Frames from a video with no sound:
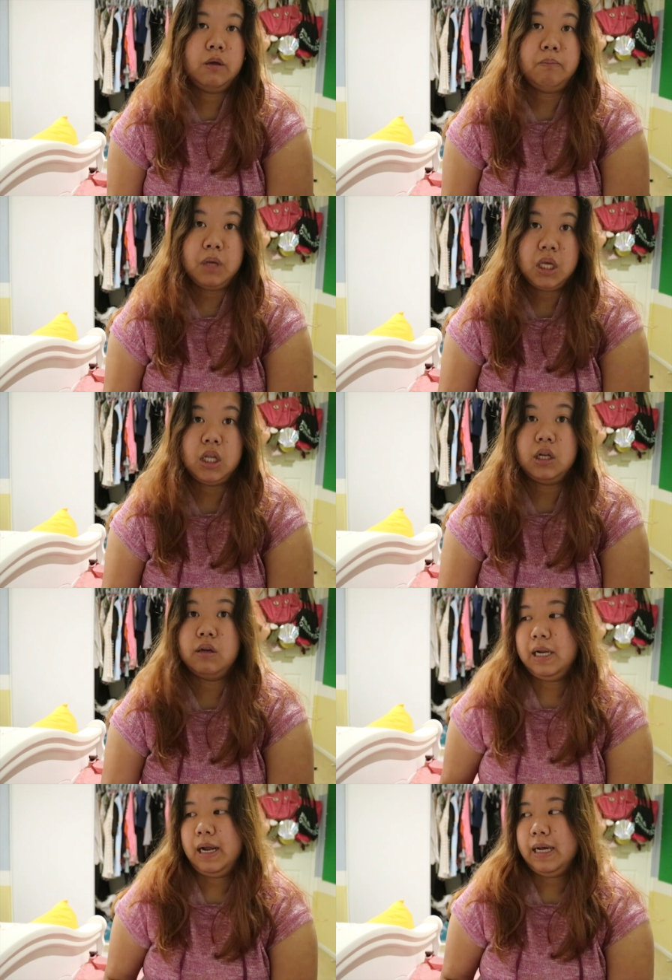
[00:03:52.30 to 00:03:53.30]
mean.
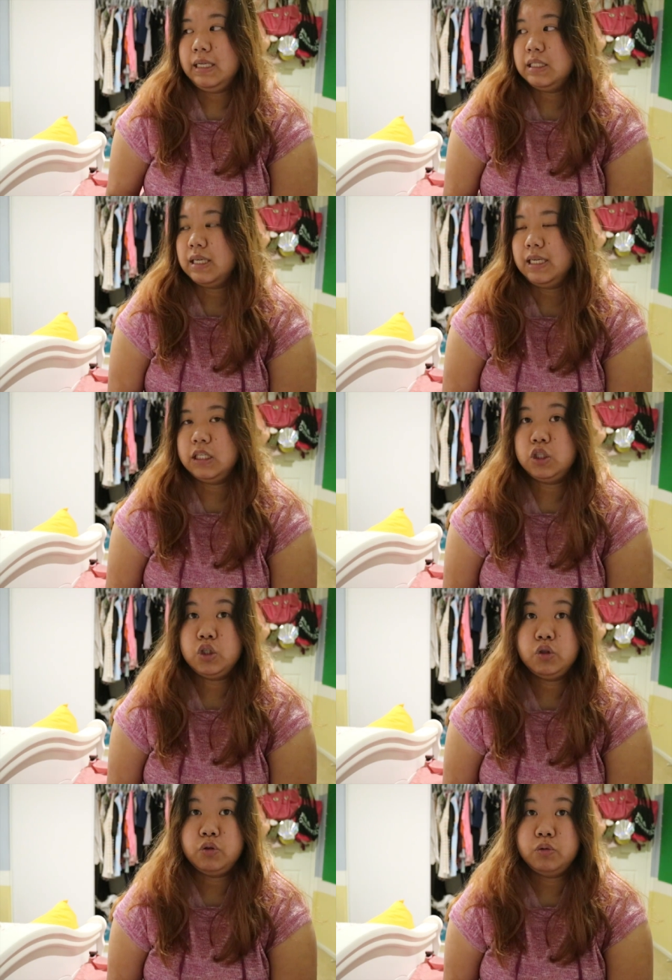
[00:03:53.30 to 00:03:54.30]
I decided
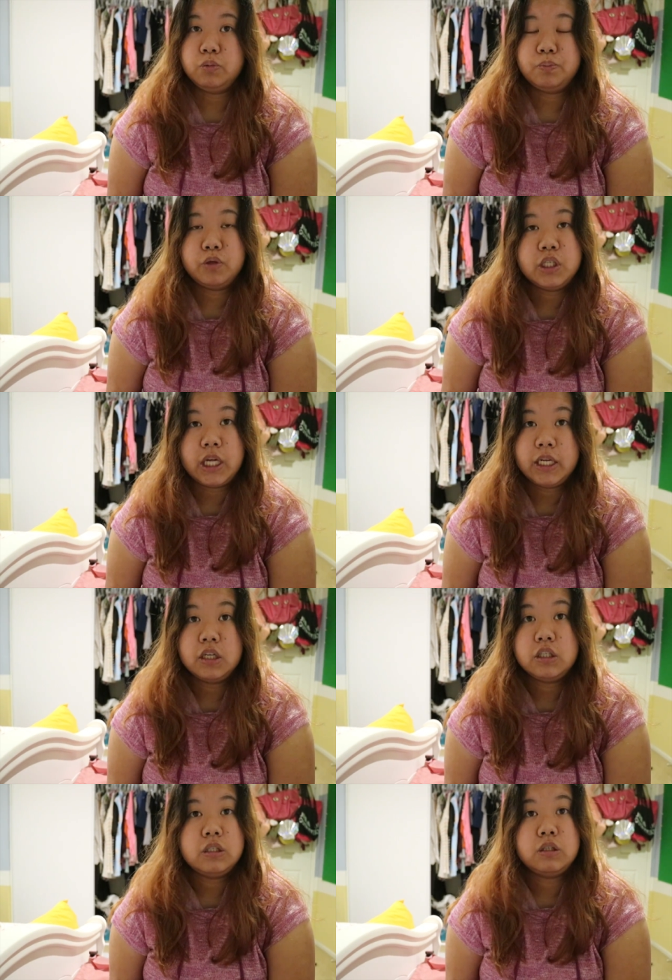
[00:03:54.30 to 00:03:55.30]
to pretend
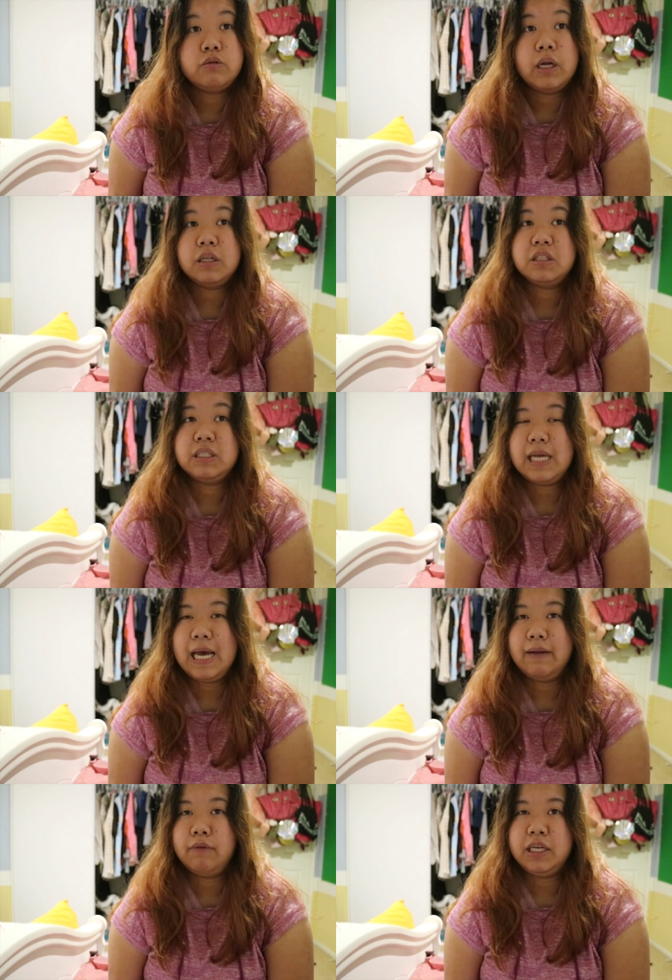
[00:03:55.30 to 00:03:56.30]
it to
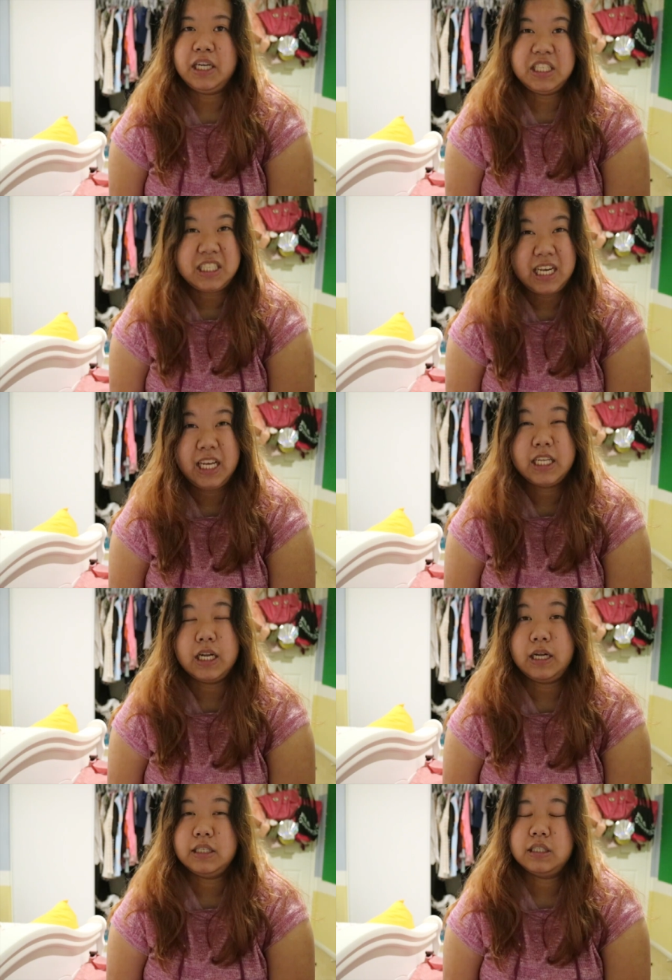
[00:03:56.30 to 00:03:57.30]
understand what they said,
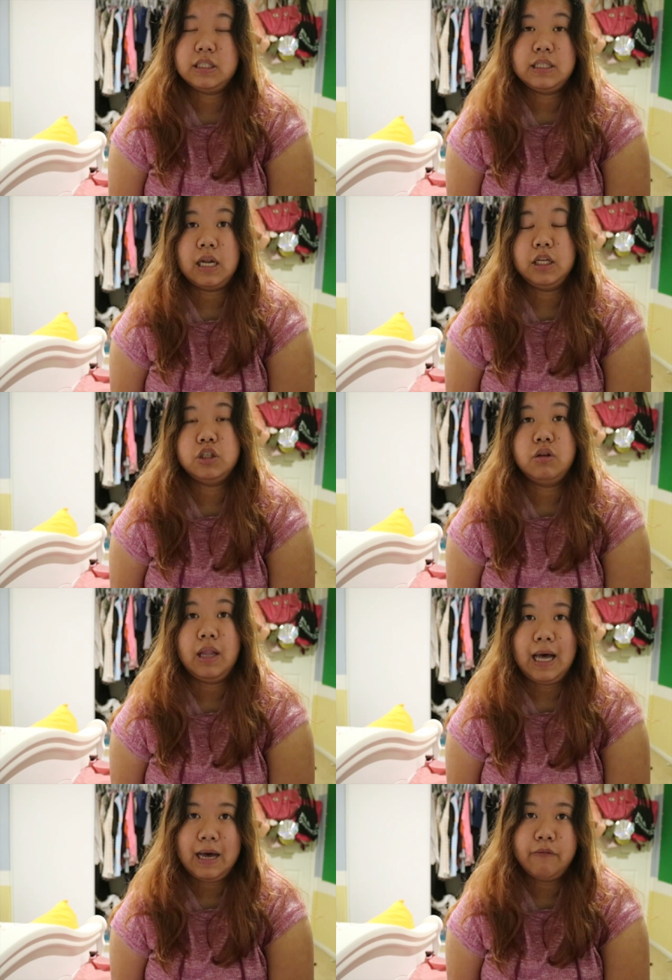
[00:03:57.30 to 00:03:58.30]
and I just starting to
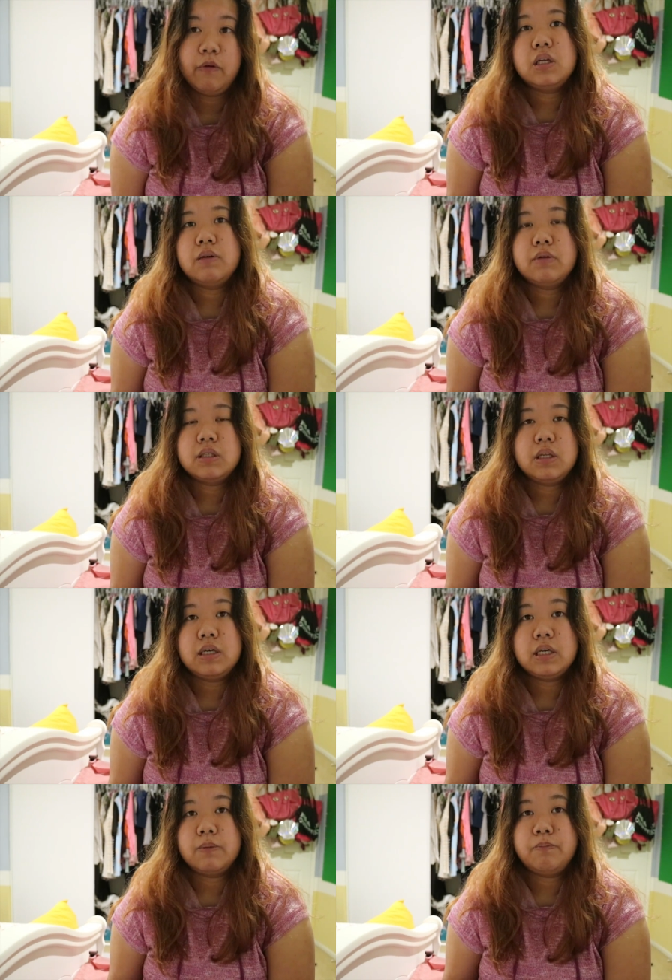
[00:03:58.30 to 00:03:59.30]
laugh. And there was
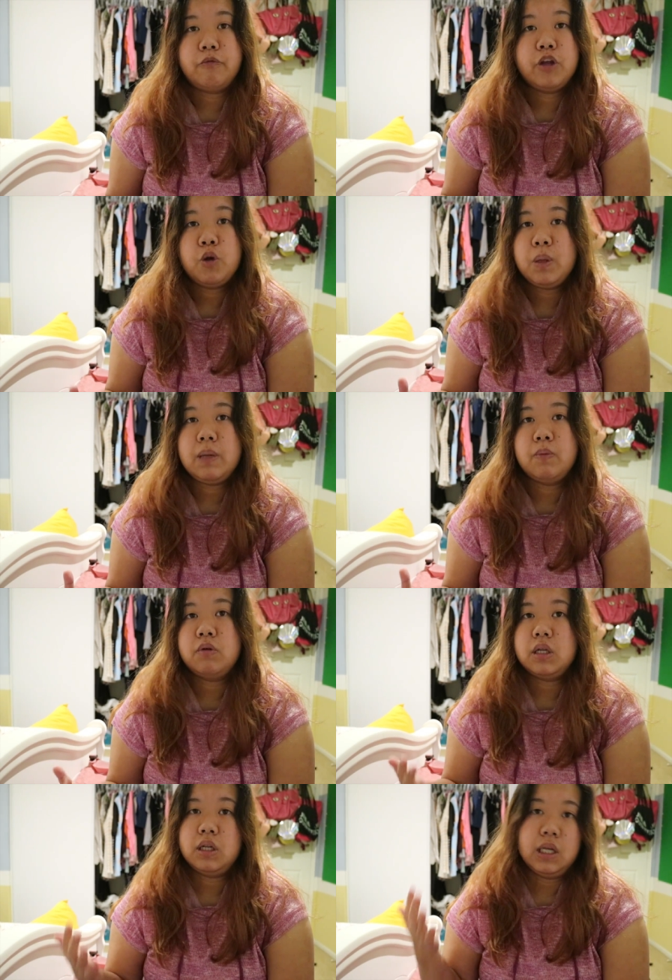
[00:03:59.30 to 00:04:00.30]
like a few
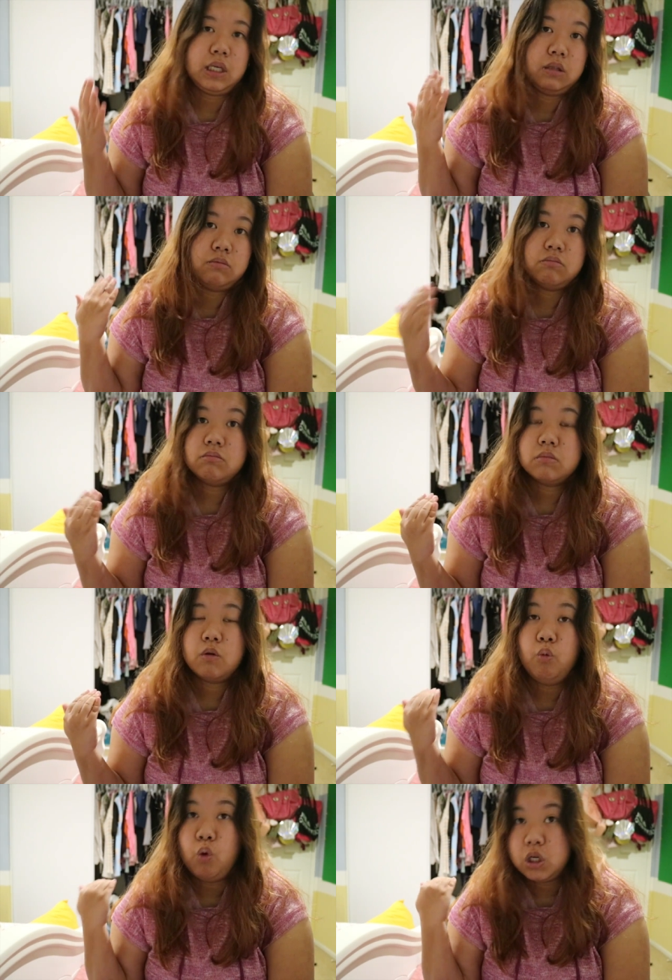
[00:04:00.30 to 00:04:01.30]
people that like
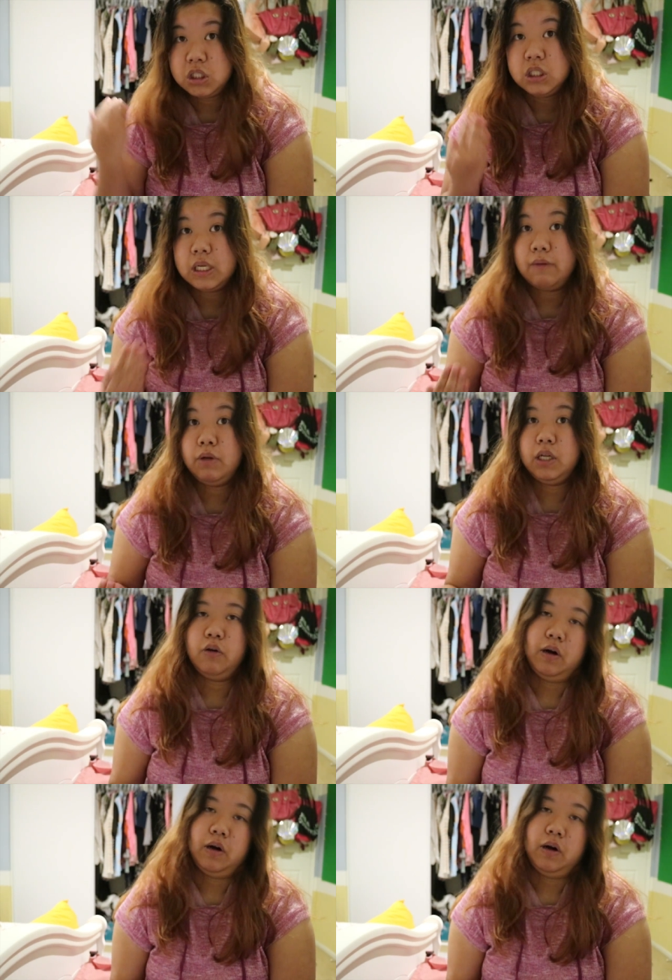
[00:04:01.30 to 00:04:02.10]
watching that video